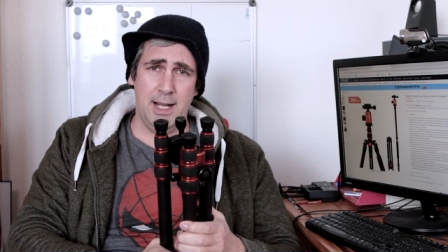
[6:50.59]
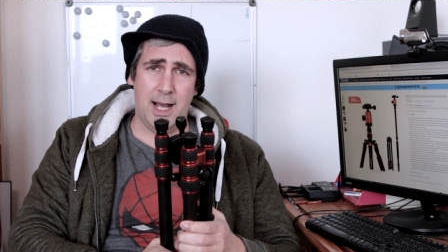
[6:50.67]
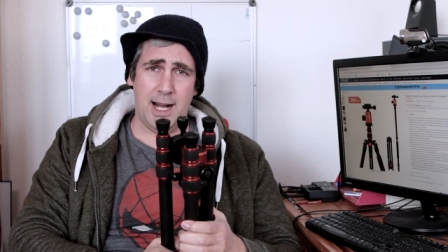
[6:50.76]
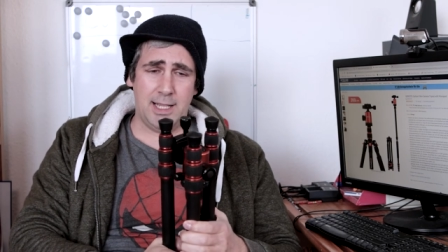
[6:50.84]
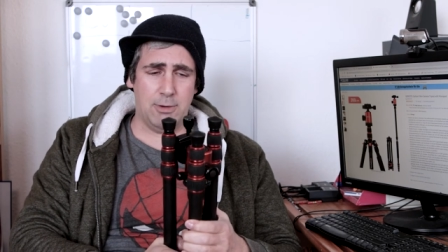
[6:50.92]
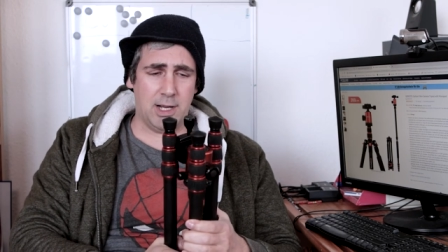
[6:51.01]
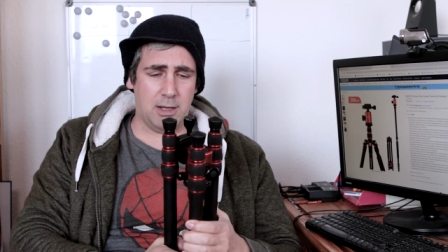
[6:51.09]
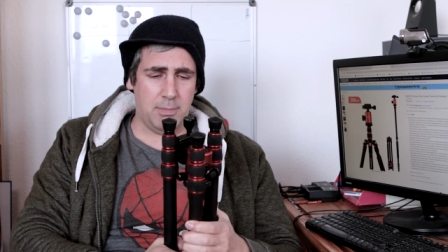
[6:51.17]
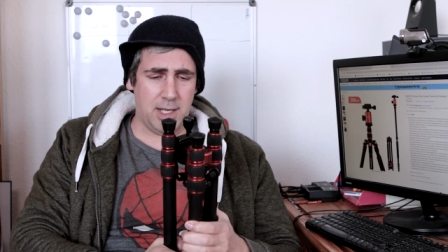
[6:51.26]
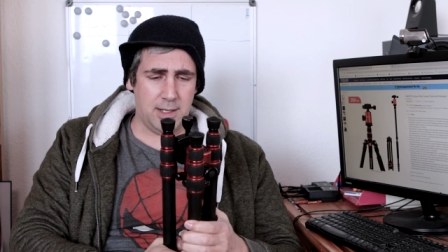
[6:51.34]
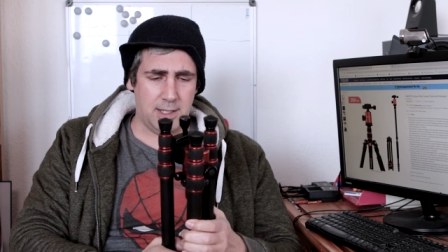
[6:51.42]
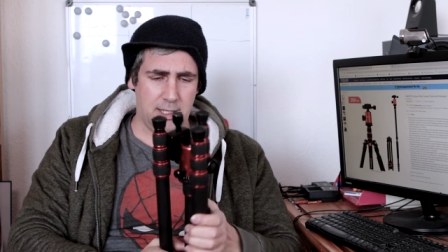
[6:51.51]
Highly
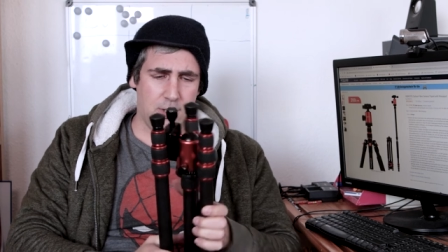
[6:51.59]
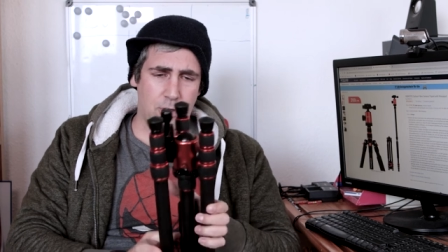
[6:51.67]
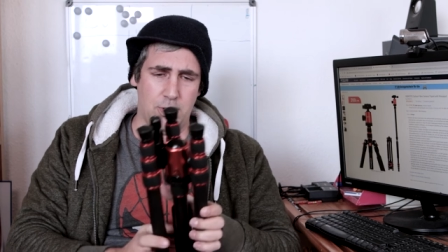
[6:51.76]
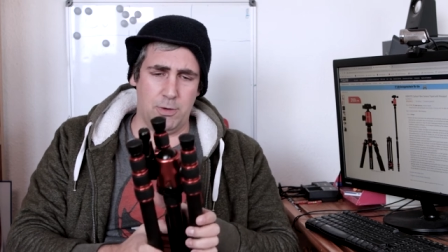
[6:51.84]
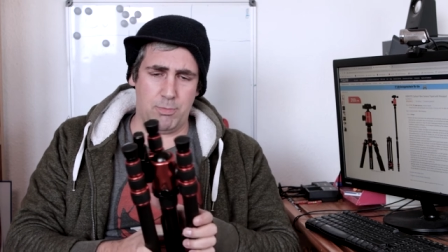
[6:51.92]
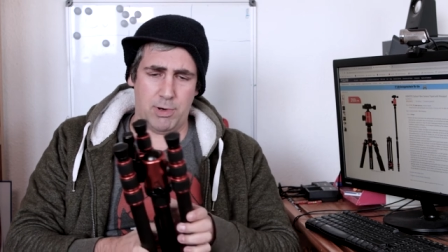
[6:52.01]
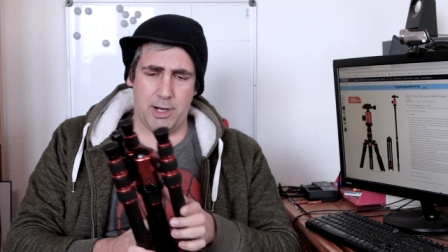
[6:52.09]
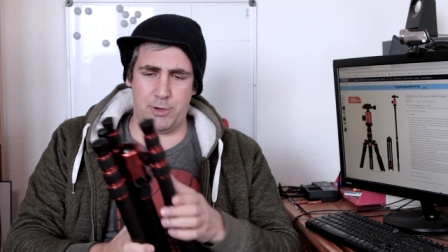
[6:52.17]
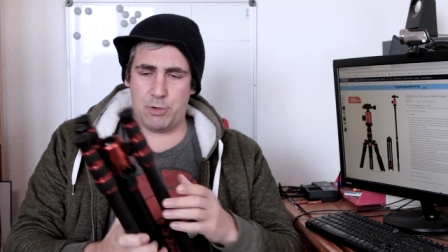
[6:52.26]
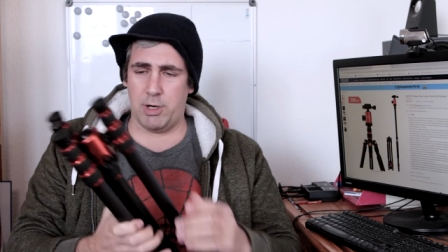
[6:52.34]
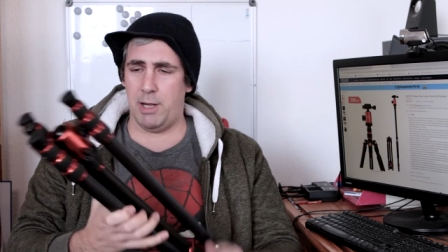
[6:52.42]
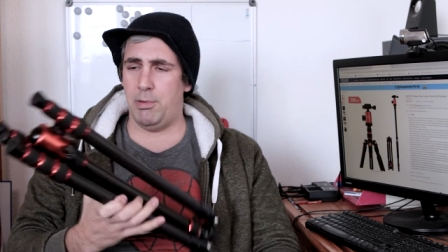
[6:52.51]
recommend the Geekoto
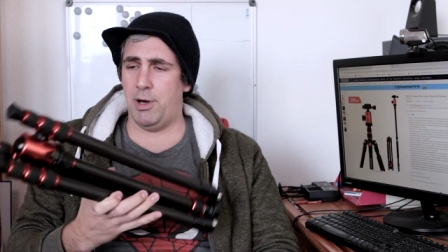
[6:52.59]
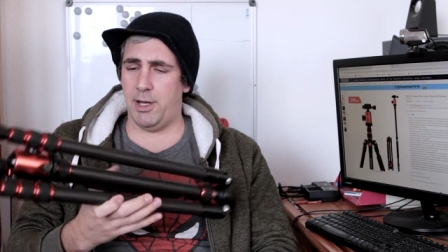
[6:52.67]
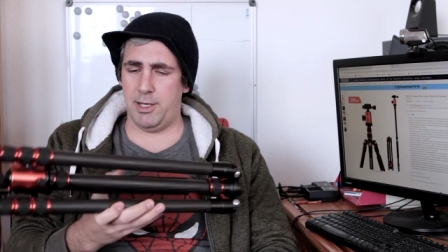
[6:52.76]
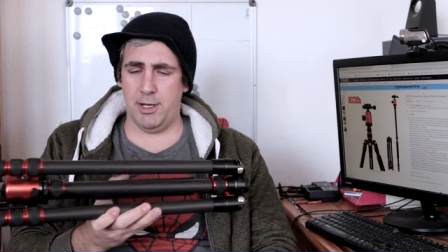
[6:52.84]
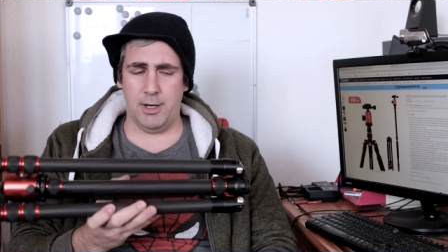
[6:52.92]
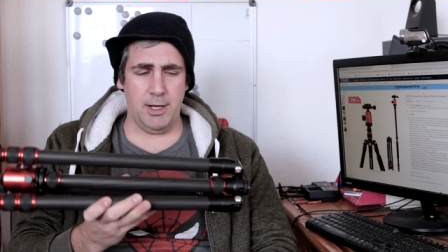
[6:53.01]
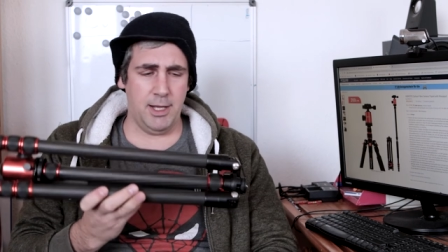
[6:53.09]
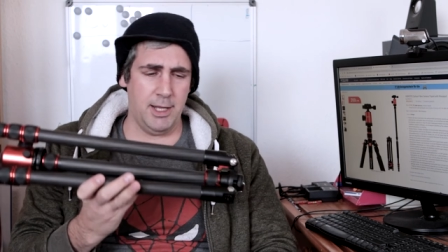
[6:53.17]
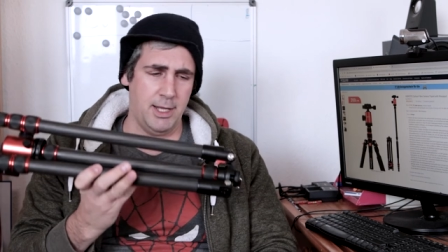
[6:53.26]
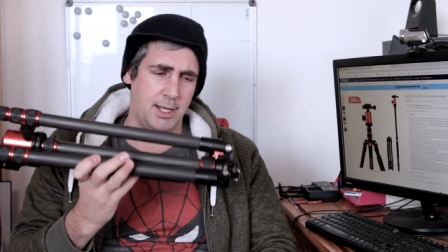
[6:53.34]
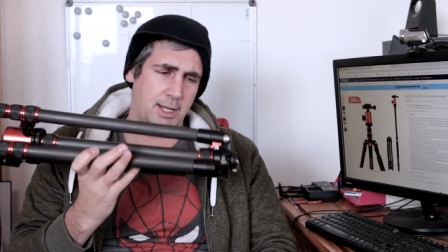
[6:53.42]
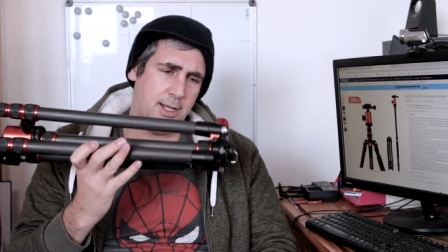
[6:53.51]
tripod here.
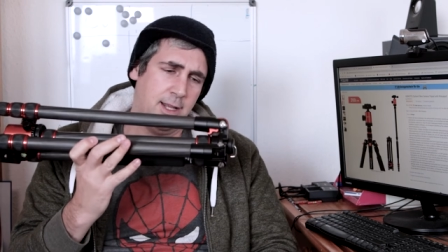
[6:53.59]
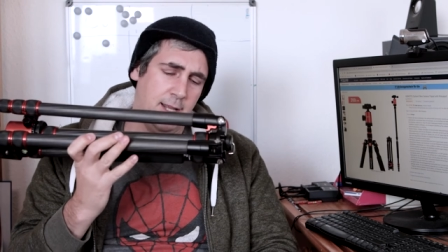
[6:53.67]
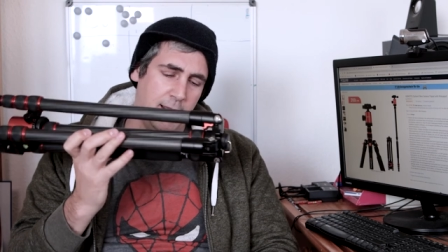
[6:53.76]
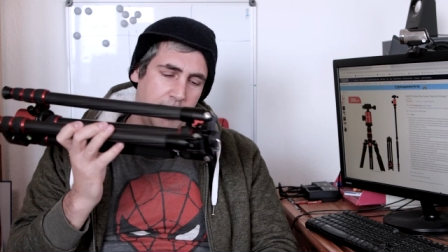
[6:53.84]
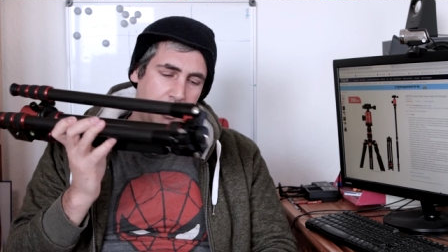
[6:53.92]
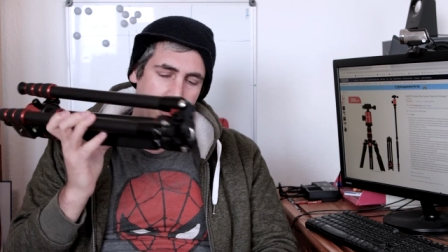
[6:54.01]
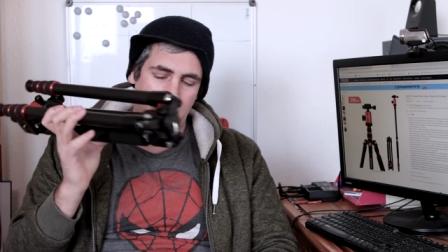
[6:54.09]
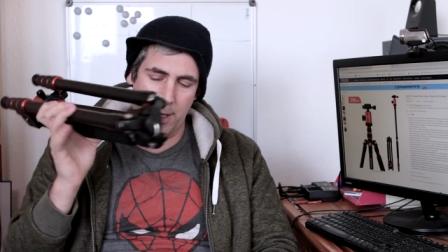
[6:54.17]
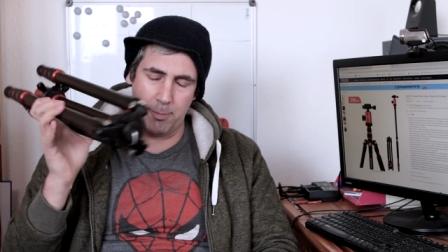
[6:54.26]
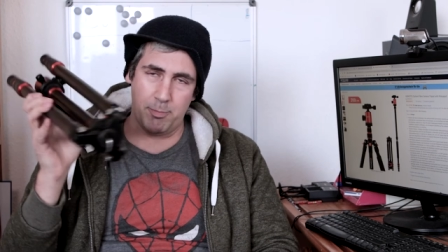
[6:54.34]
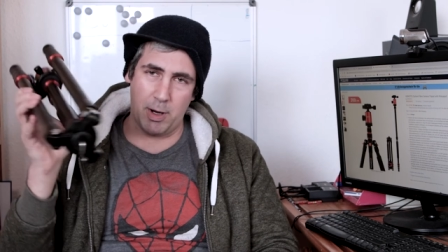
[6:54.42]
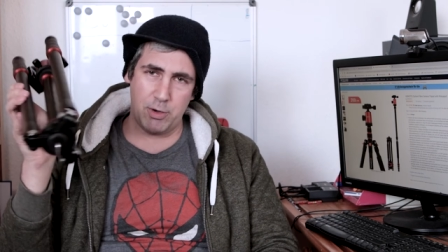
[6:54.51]

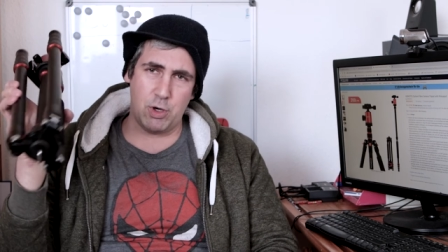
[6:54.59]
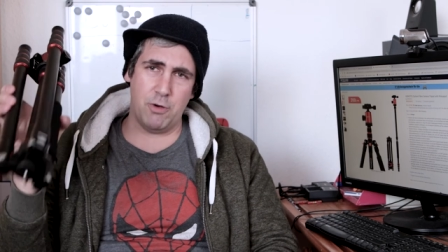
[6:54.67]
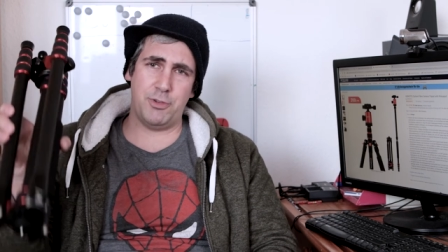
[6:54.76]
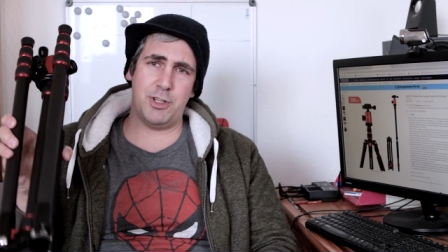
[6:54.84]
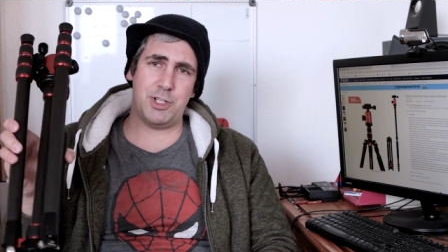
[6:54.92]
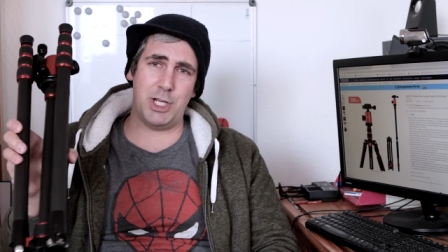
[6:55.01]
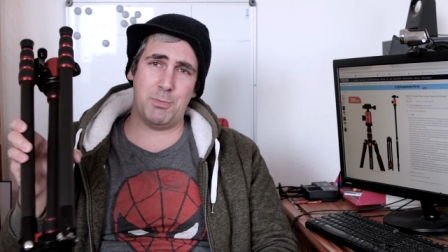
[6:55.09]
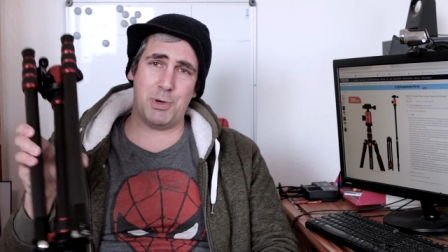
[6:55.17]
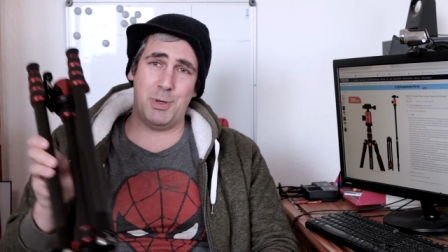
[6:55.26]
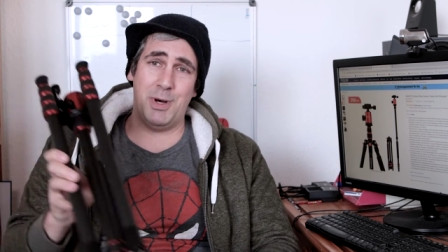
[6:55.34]
I, I'd go for the cheaper